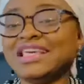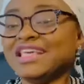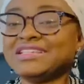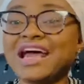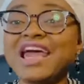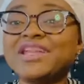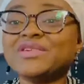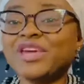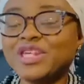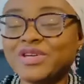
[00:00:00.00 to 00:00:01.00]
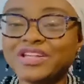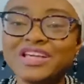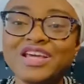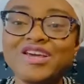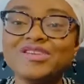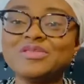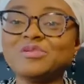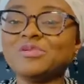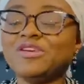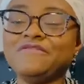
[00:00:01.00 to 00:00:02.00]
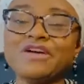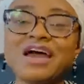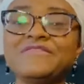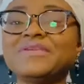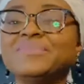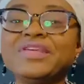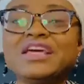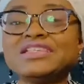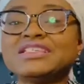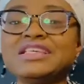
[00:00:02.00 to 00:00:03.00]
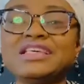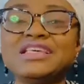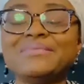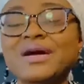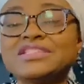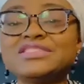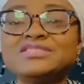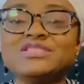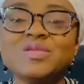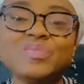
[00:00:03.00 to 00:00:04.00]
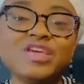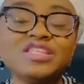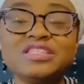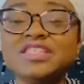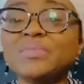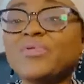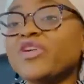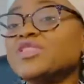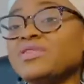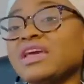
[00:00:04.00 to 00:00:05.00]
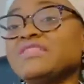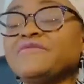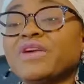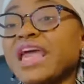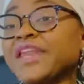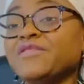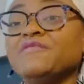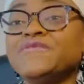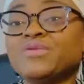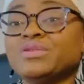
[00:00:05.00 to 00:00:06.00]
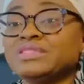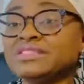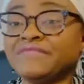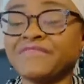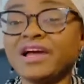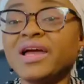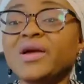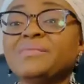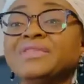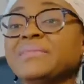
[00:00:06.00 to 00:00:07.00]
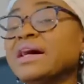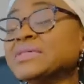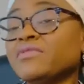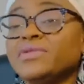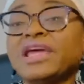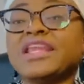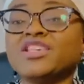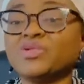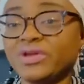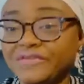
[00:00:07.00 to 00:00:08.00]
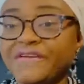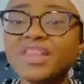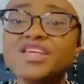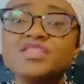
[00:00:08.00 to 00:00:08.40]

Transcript: is education. So if you have a BSc, Master's, PhD, the points you get for any of those differ, but the maximum you get is 25.